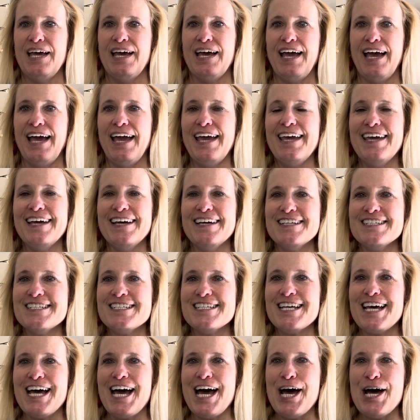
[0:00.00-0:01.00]
And
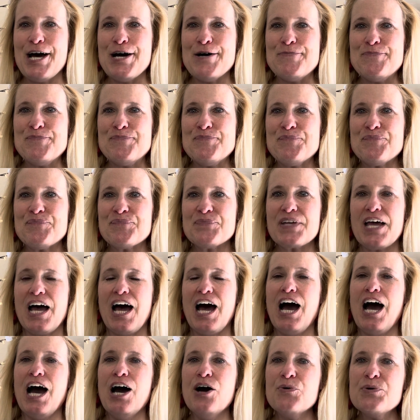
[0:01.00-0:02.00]

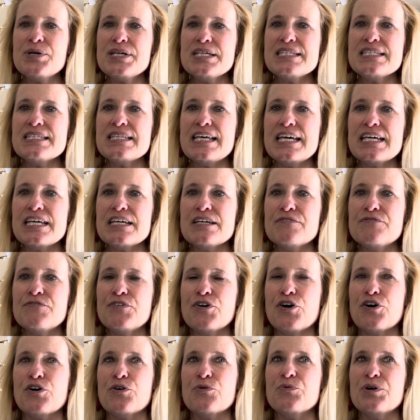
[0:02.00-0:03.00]
I always think of
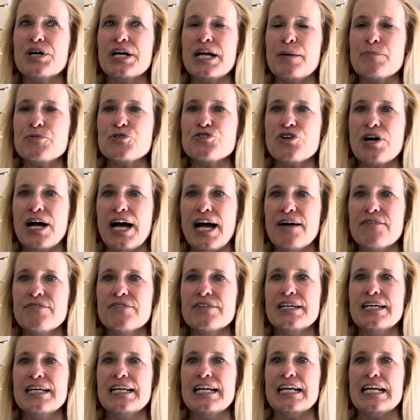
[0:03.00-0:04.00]
her when I'm
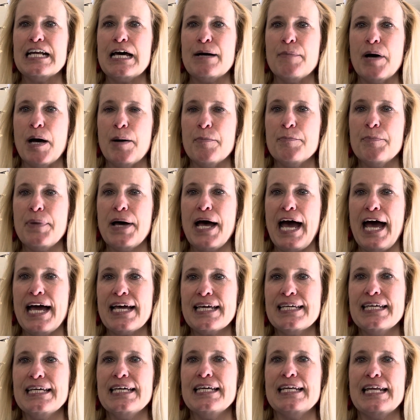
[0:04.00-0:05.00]
traveling and I'm out
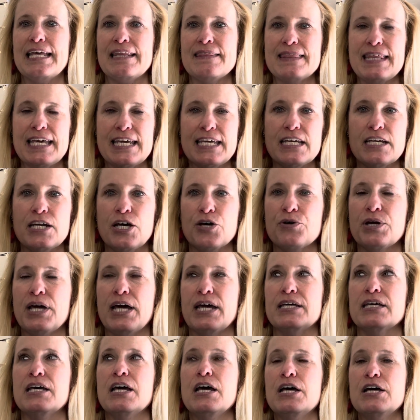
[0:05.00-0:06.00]
packing and thinking,
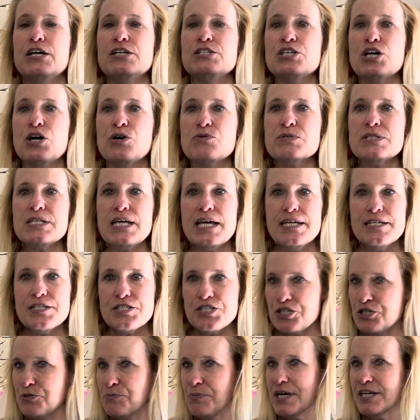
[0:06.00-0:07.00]
okay, don't take
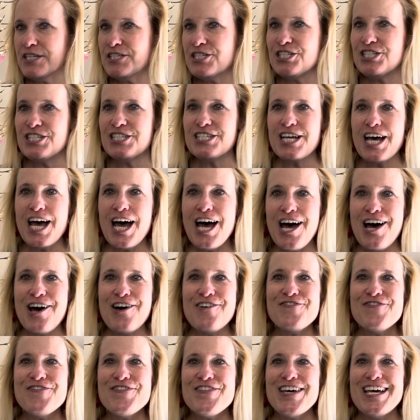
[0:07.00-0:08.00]
too much stuff.
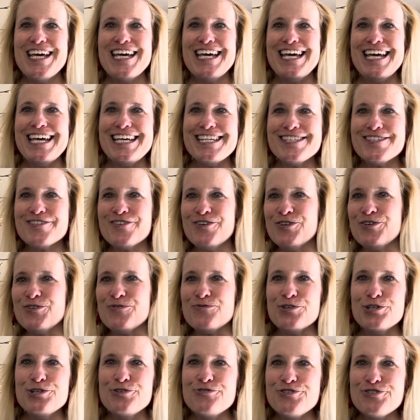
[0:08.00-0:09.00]
It's going to
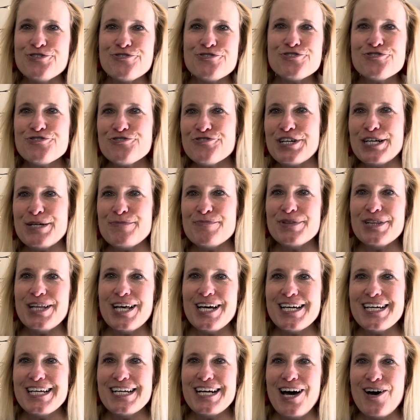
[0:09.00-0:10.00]
ruin your trip
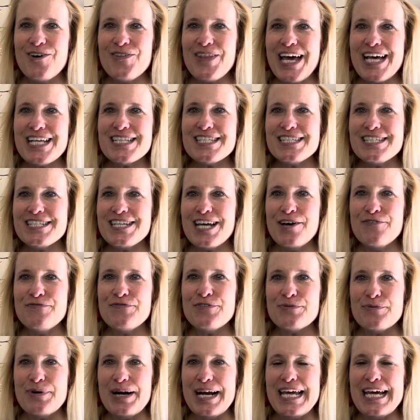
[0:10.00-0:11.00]
lugging all that stuff
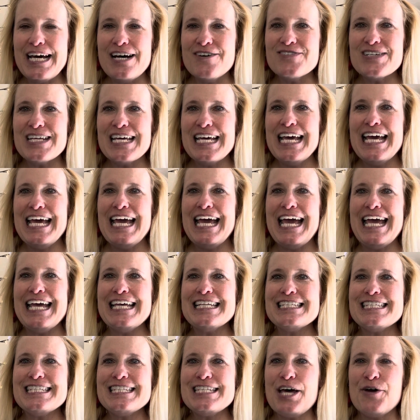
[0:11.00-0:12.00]
around.
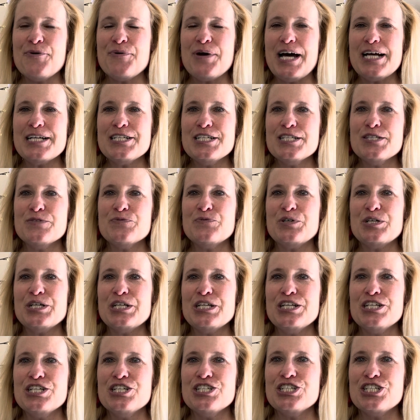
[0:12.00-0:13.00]
And so I just wanted
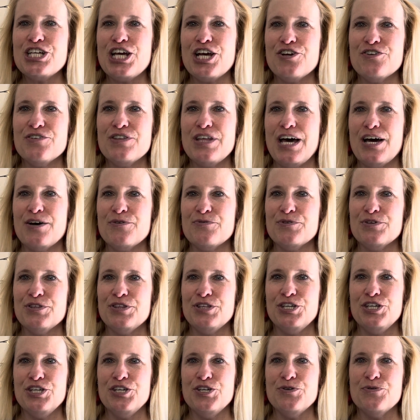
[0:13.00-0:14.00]
to share that with
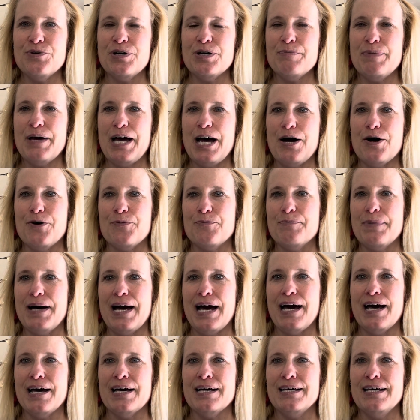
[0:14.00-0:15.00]
you about
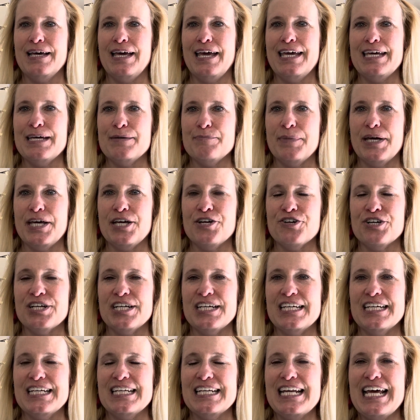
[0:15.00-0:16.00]
my Aunt
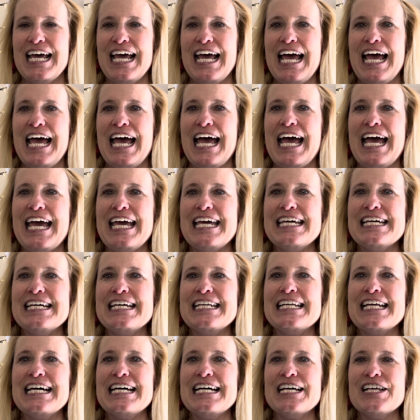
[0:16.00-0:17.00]
Marion.
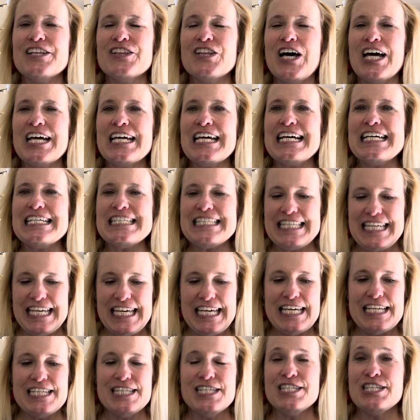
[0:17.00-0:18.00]
And like I
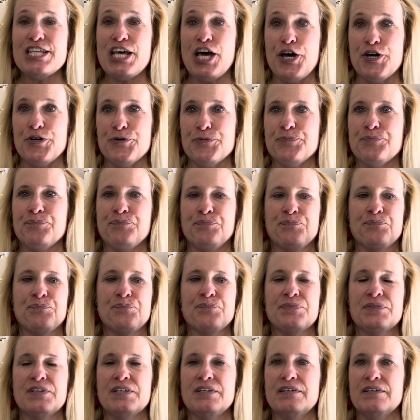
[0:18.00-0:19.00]
said, so
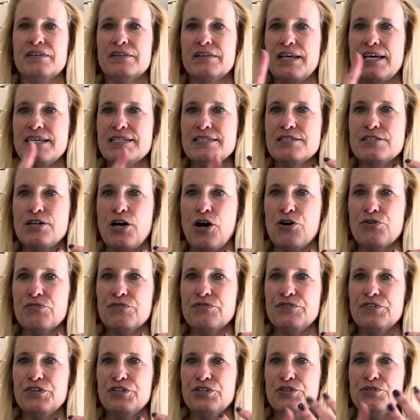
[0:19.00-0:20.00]
less dog
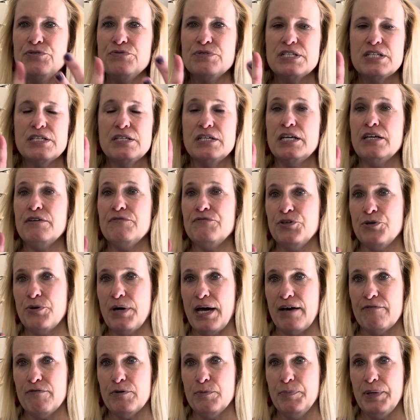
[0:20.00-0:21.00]
food if you
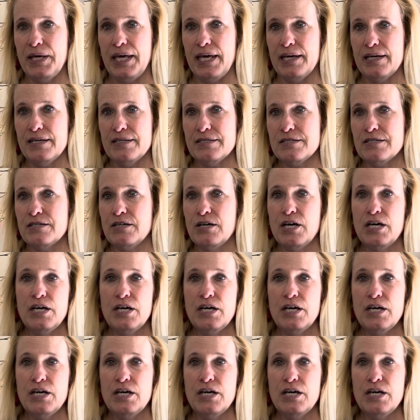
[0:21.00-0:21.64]
have a pet.